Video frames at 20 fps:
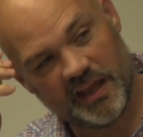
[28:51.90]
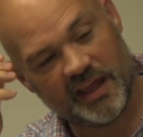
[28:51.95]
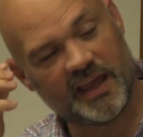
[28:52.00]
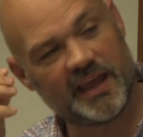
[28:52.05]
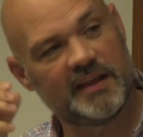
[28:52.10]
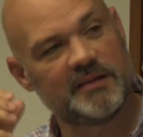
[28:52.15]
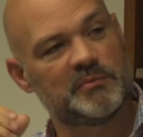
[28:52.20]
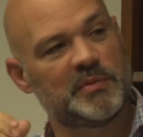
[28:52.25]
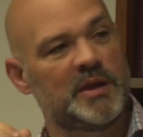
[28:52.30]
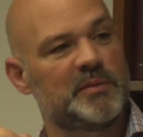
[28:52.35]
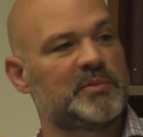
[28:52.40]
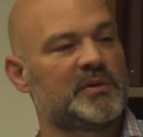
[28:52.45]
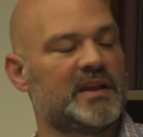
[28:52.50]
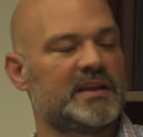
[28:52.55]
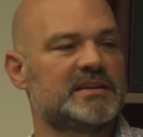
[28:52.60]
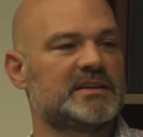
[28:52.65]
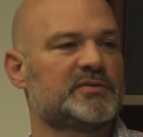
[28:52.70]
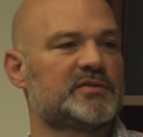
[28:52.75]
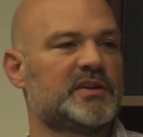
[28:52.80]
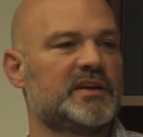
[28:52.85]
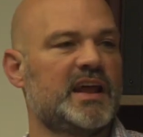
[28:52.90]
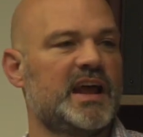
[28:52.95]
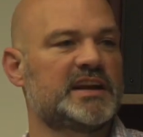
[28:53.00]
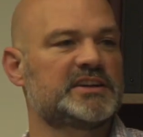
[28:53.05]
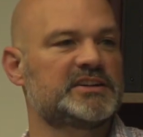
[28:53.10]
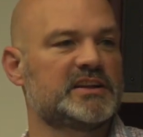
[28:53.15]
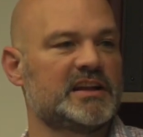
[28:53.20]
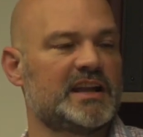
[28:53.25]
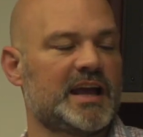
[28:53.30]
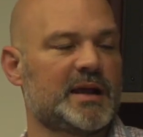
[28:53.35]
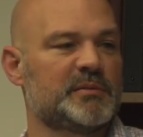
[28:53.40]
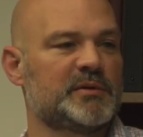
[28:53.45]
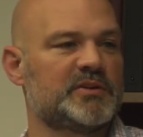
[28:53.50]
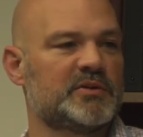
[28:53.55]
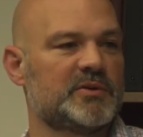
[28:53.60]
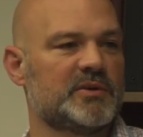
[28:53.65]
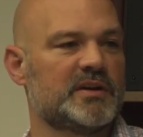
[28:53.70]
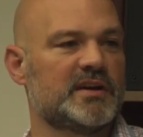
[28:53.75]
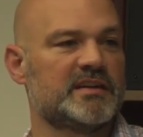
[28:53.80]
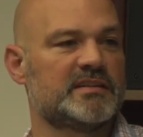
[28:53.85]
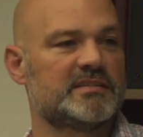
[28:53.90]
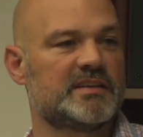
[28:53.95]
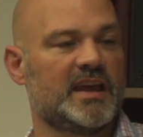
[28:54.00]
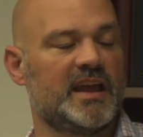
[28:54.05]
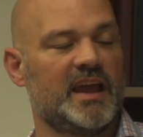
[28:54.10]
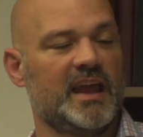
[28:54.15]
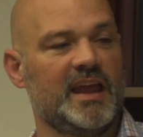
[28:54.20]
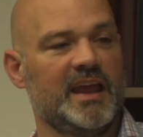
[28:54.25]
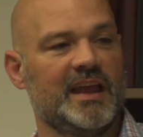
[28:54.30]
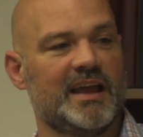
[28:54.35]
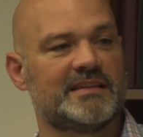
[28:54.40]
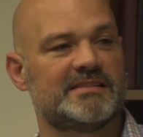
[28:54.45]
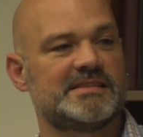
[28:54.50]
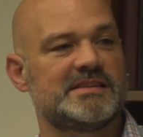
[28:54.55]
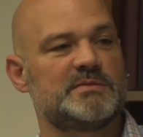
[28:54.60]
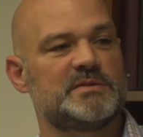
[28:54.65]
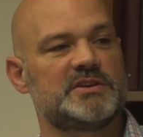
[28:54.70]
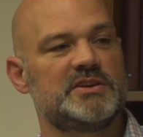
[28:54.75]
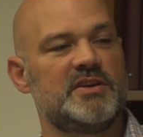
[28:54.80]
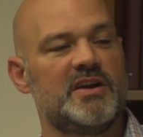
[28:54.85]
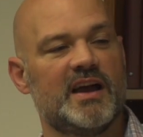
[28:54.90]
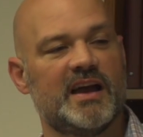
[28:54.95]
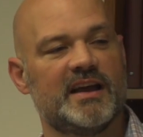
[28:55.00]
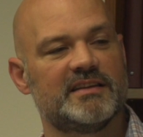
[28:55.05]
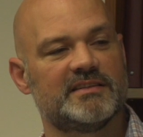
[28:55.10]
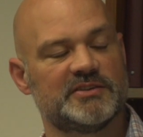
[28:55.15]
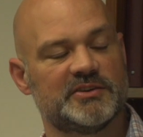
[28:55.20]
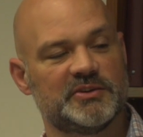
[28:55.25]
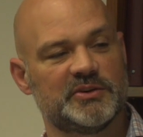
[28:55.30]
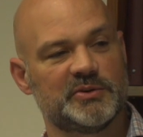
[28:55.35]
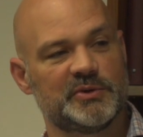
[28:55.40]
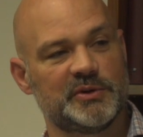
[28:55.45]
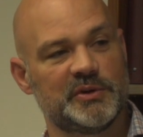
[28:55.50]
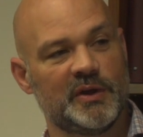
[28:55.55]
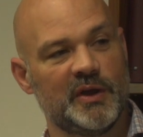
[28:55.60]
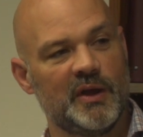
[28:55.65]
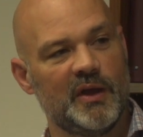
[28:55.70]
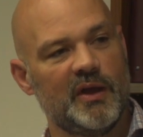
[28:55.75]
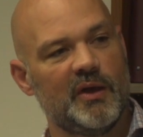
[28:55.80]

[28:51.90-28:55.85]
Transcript: had people at different national laboratories say, hey, I see what you guys are doing.